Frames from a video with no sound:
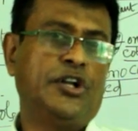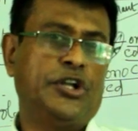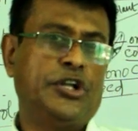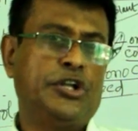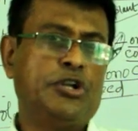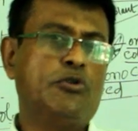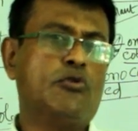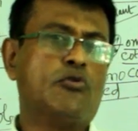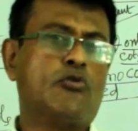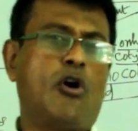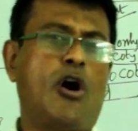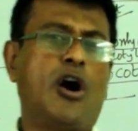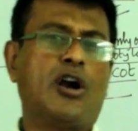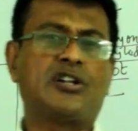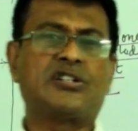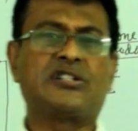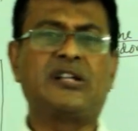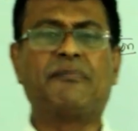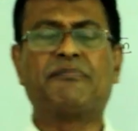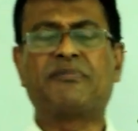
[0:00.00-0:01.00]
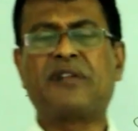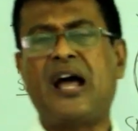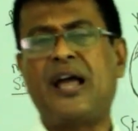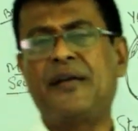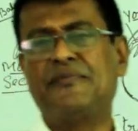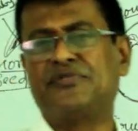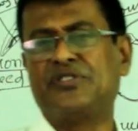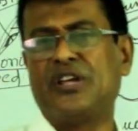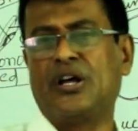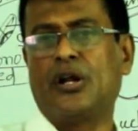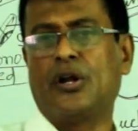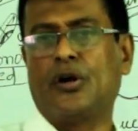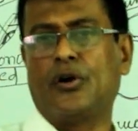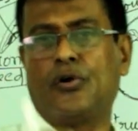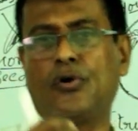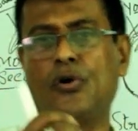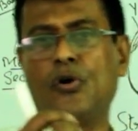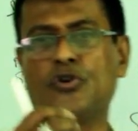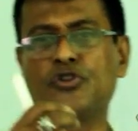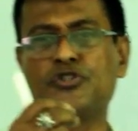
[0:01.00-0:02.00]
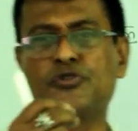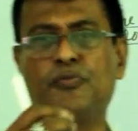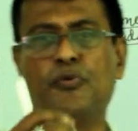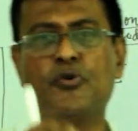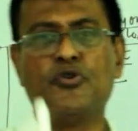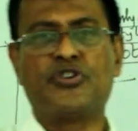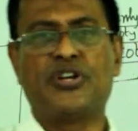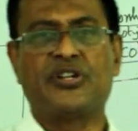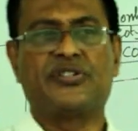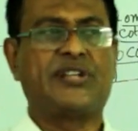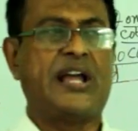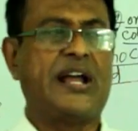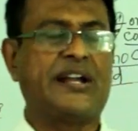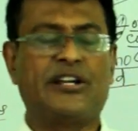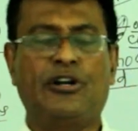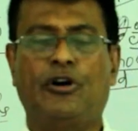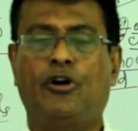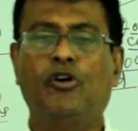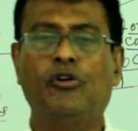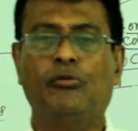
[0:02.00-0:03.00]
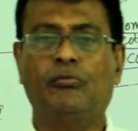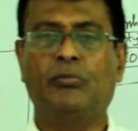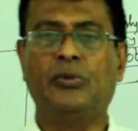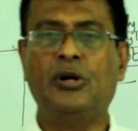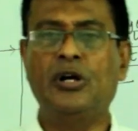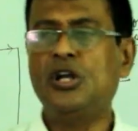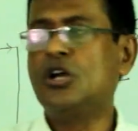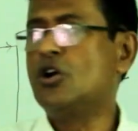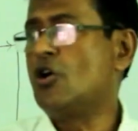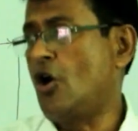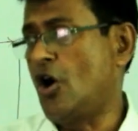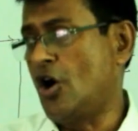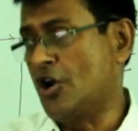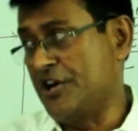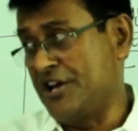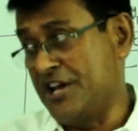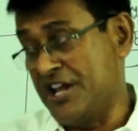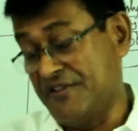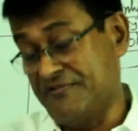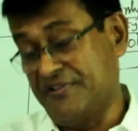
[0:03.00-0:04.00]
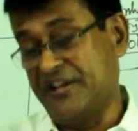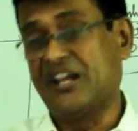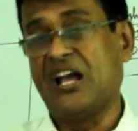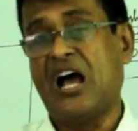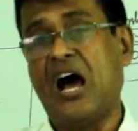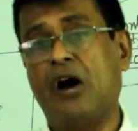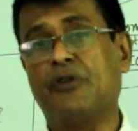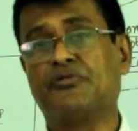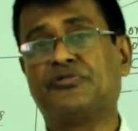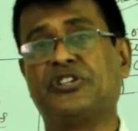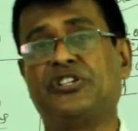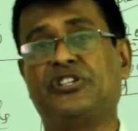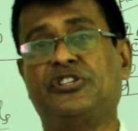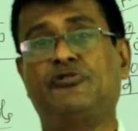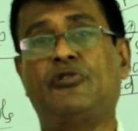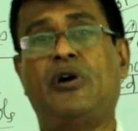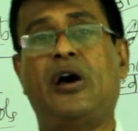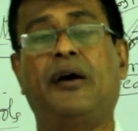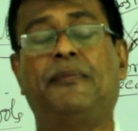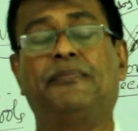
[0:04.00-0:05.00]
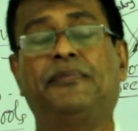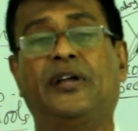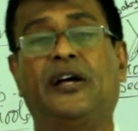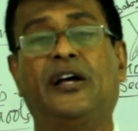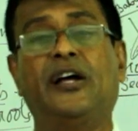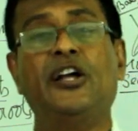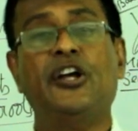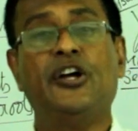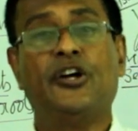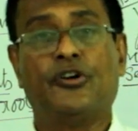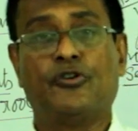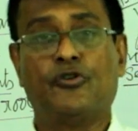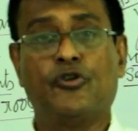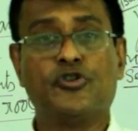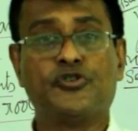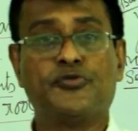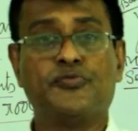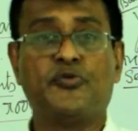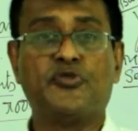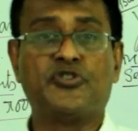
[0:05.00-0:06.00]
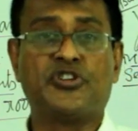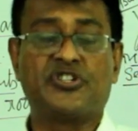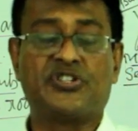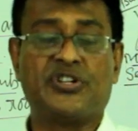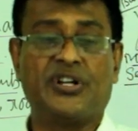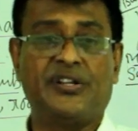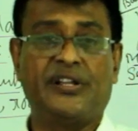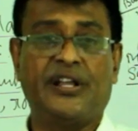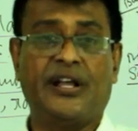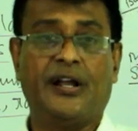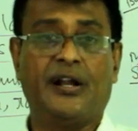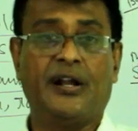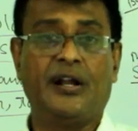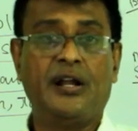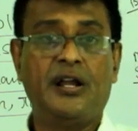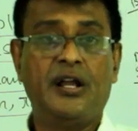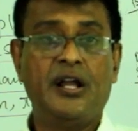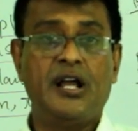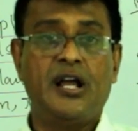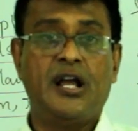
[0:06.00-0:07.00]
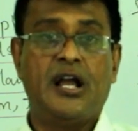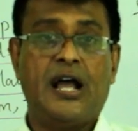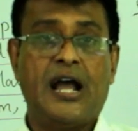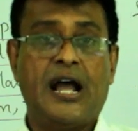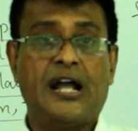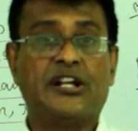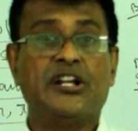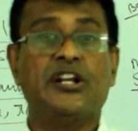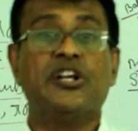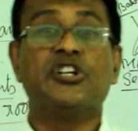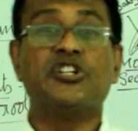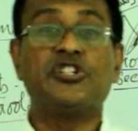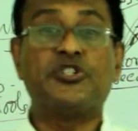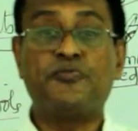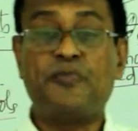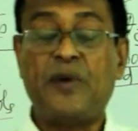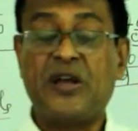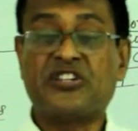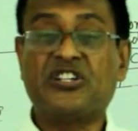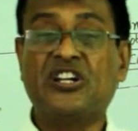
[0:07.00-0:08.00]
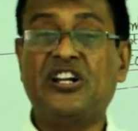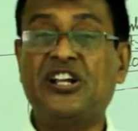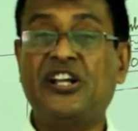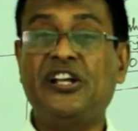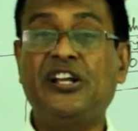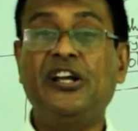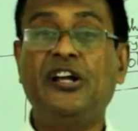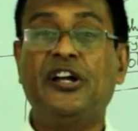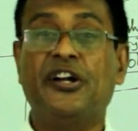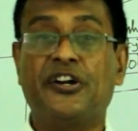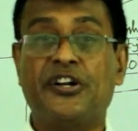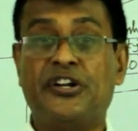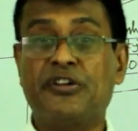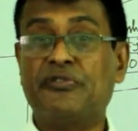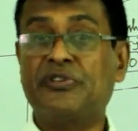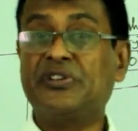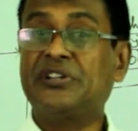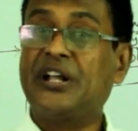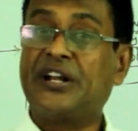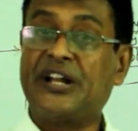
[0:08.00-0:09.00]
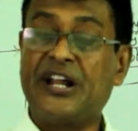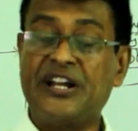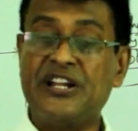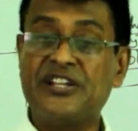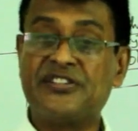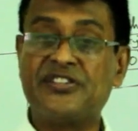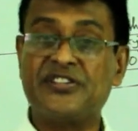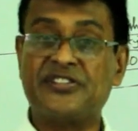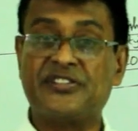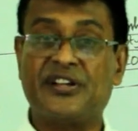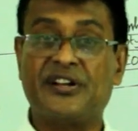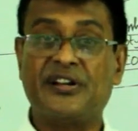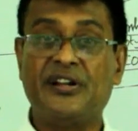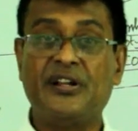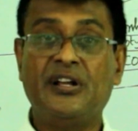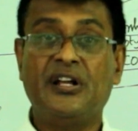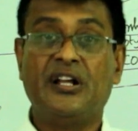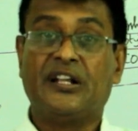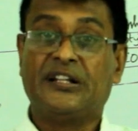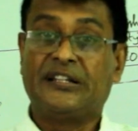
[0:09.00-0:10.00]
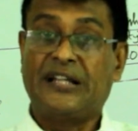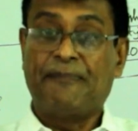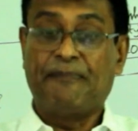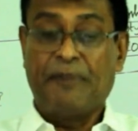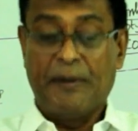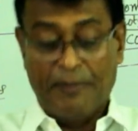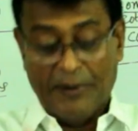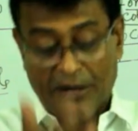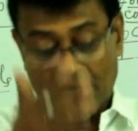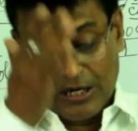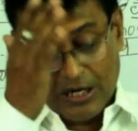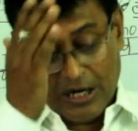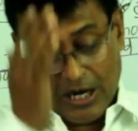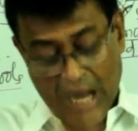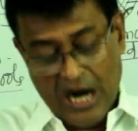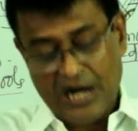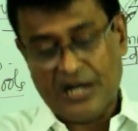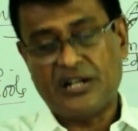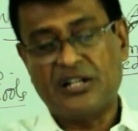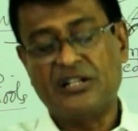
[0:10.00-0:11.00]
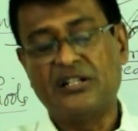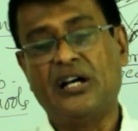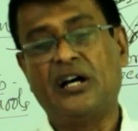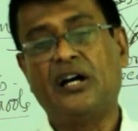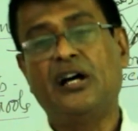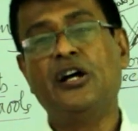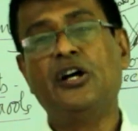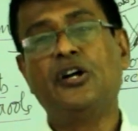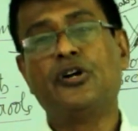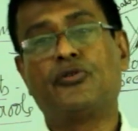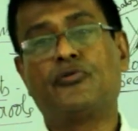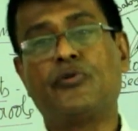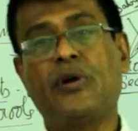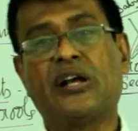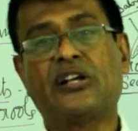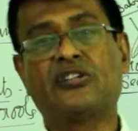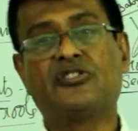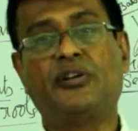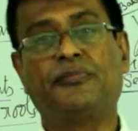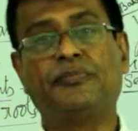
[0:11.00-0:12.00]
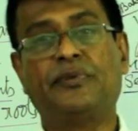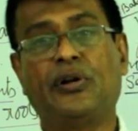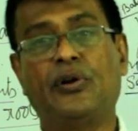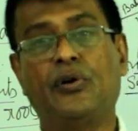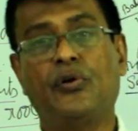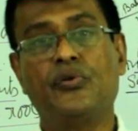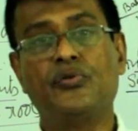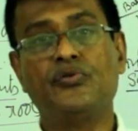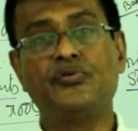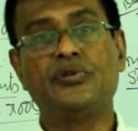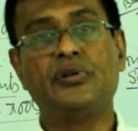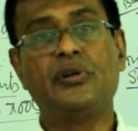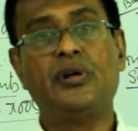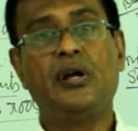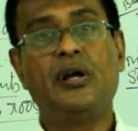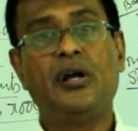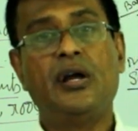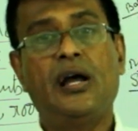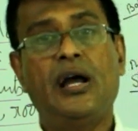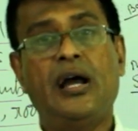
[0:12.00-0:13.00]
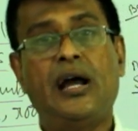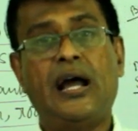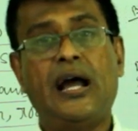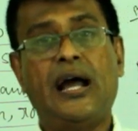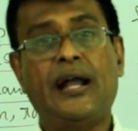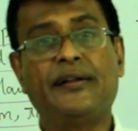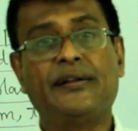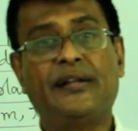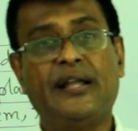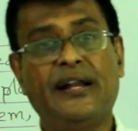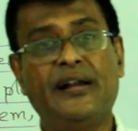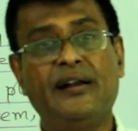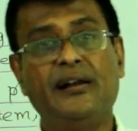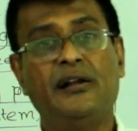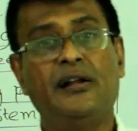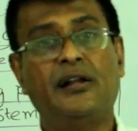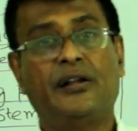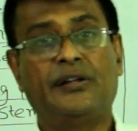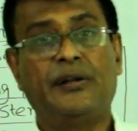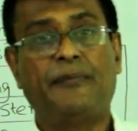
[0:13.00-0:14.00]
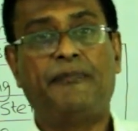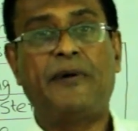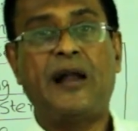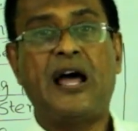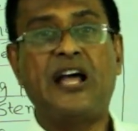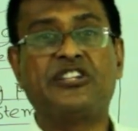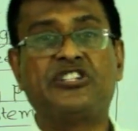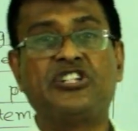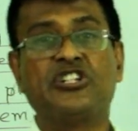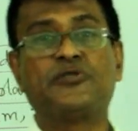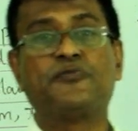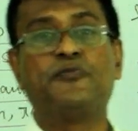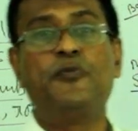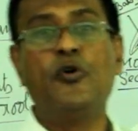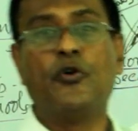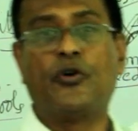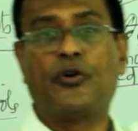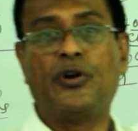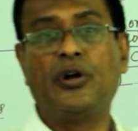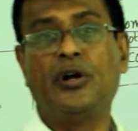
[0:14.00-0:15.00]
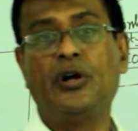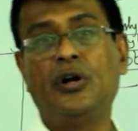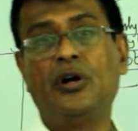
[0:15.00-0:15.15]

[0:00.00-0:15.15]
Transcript: you got sometimes the rose bushes at your home. or neighboring houses you have the rose bushes are there. And especially during the rainy season, the people cut the twigs of the rose and then the branches put